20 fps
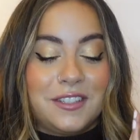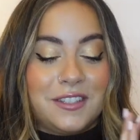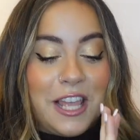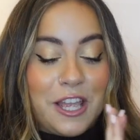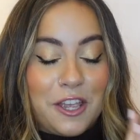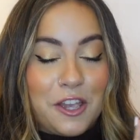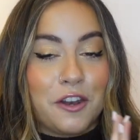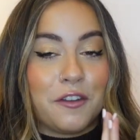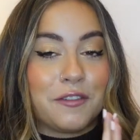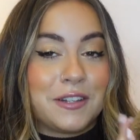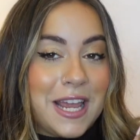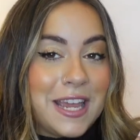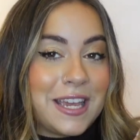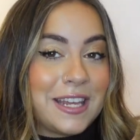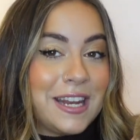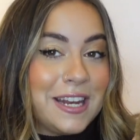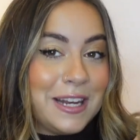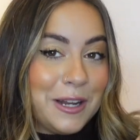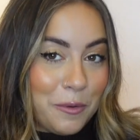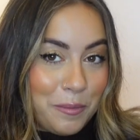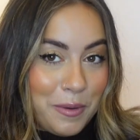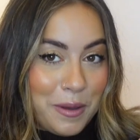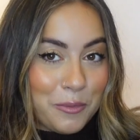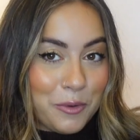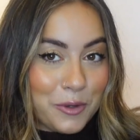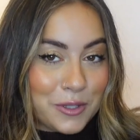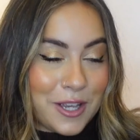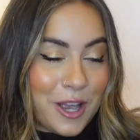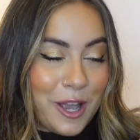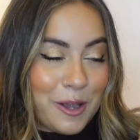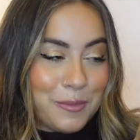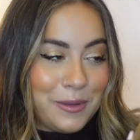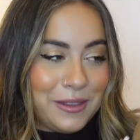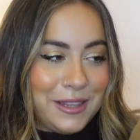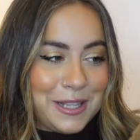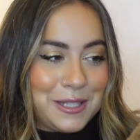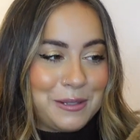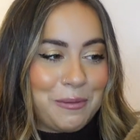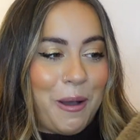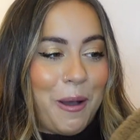they could have taken a little bit more time with
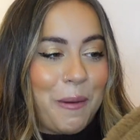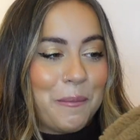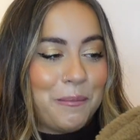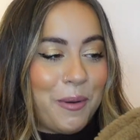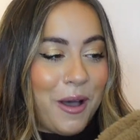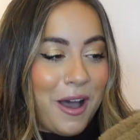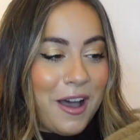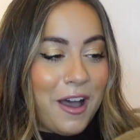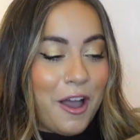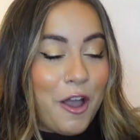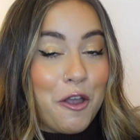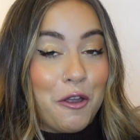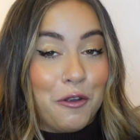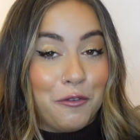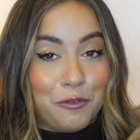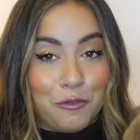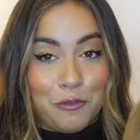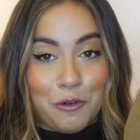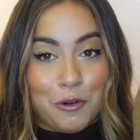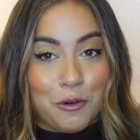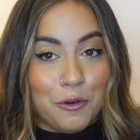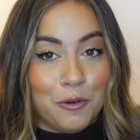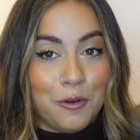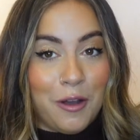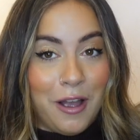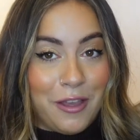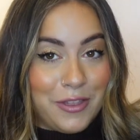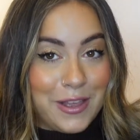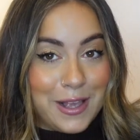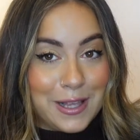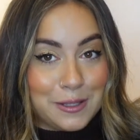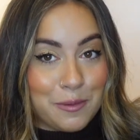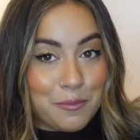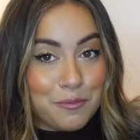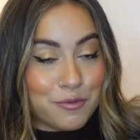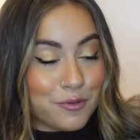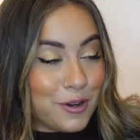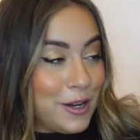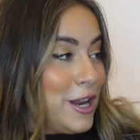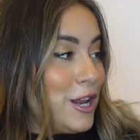this one, but overall, I think it's a
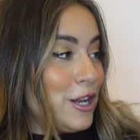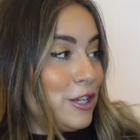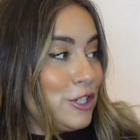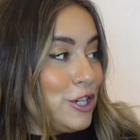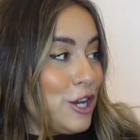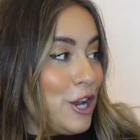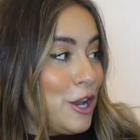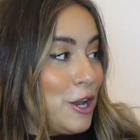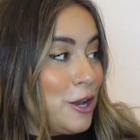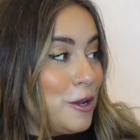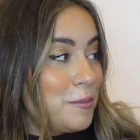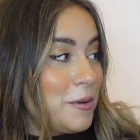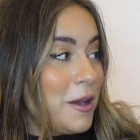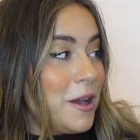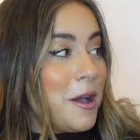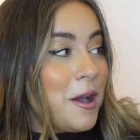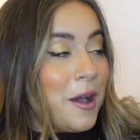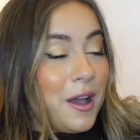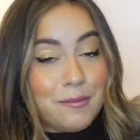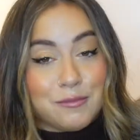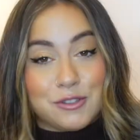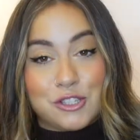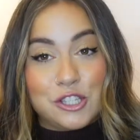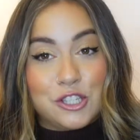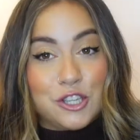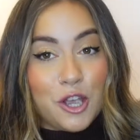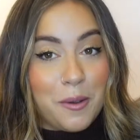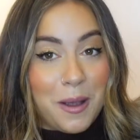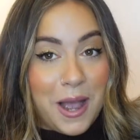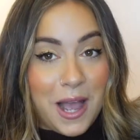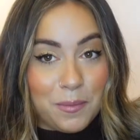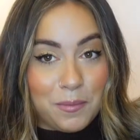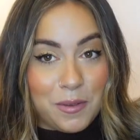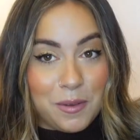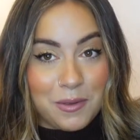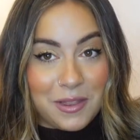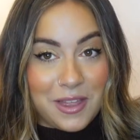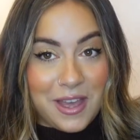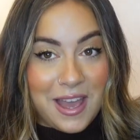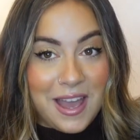brilliant dupe. I'm so happy
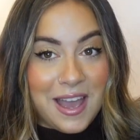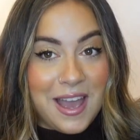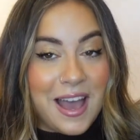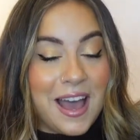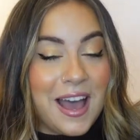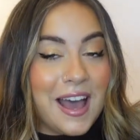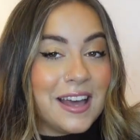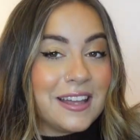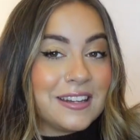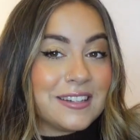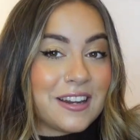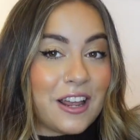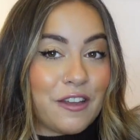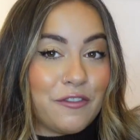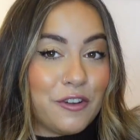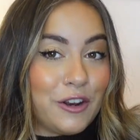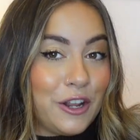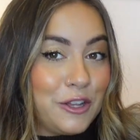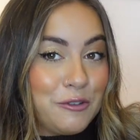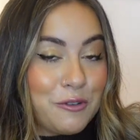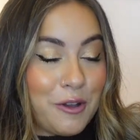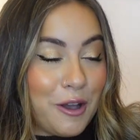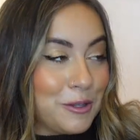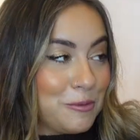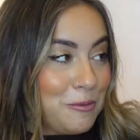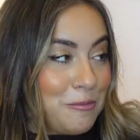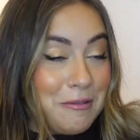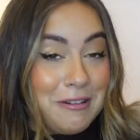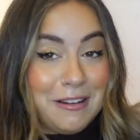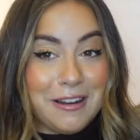with it, and I feel like you guys will